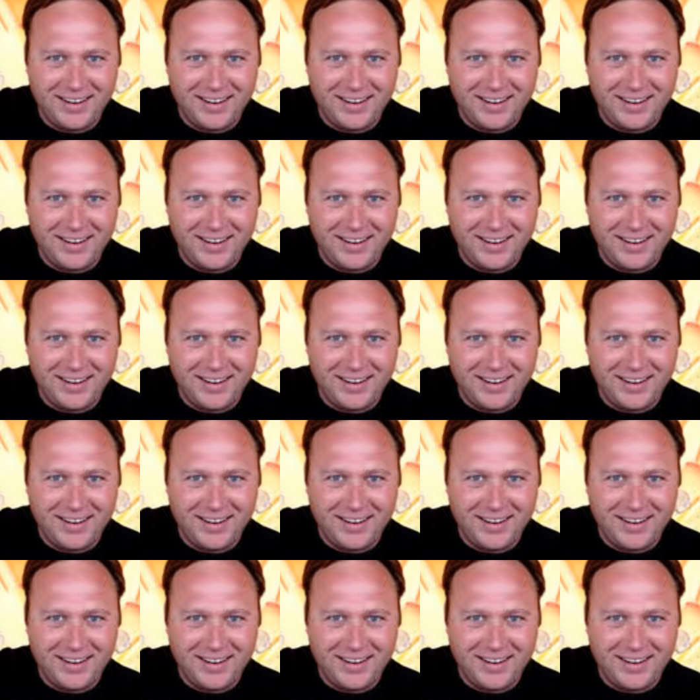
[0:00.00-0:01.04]

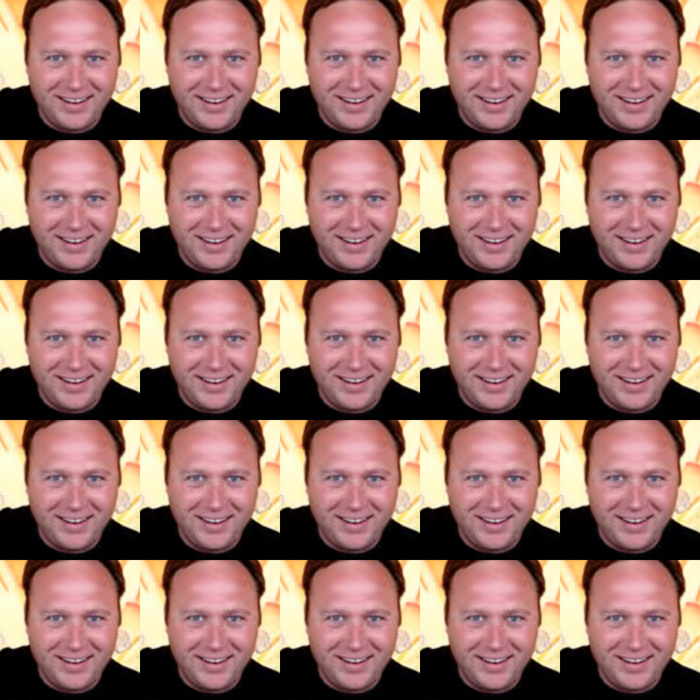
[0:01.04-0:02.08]

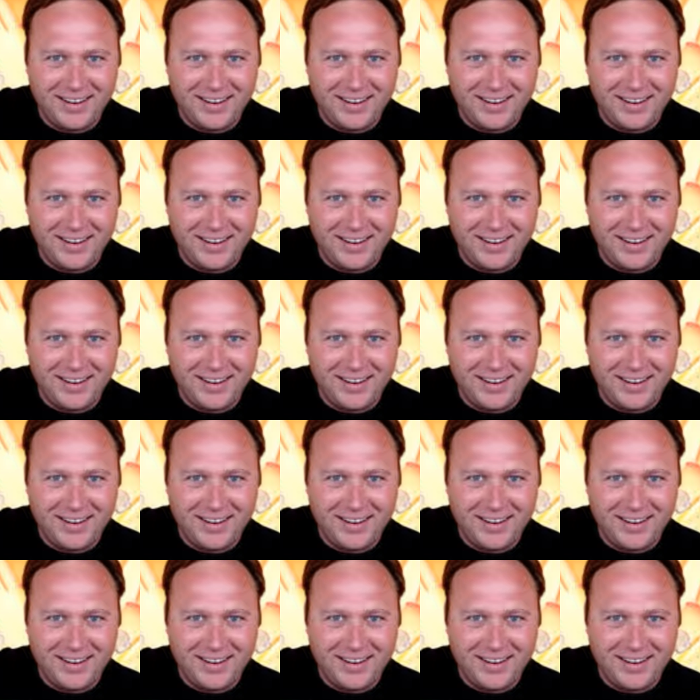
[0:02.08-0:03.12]

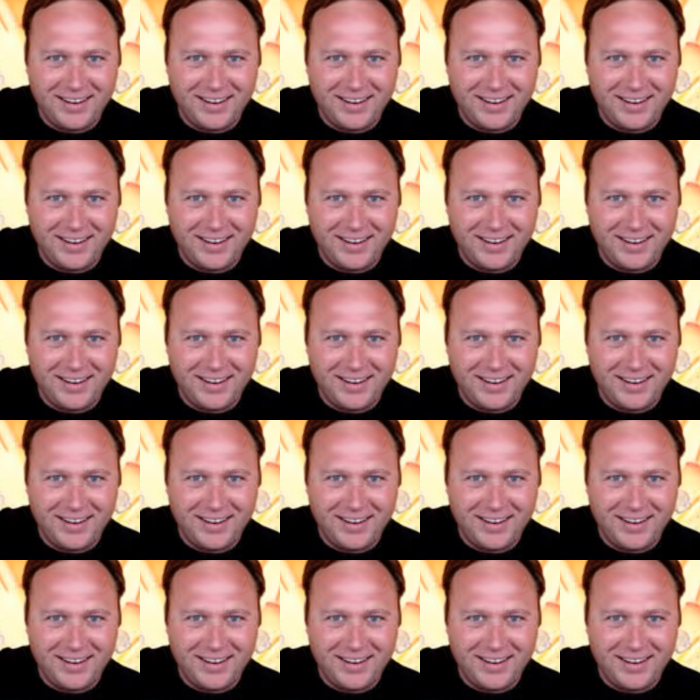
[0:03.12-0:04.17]

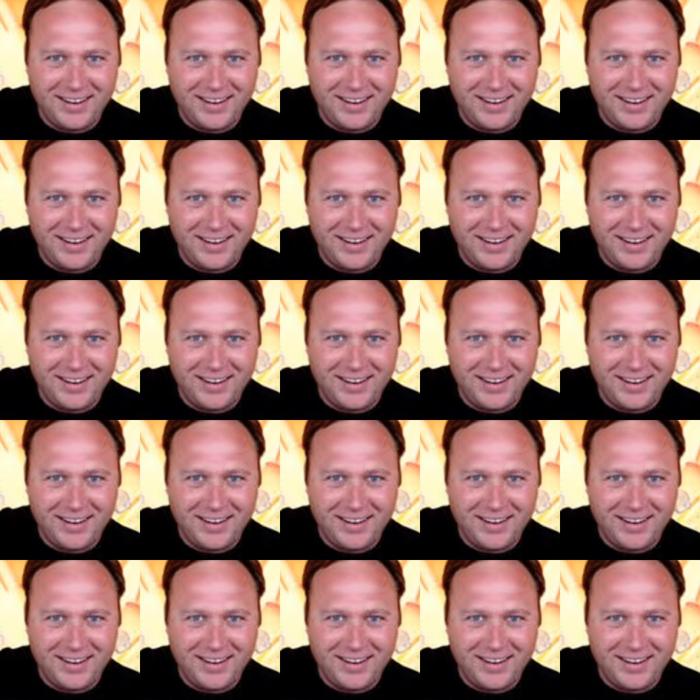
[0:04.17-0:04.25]
[no speech]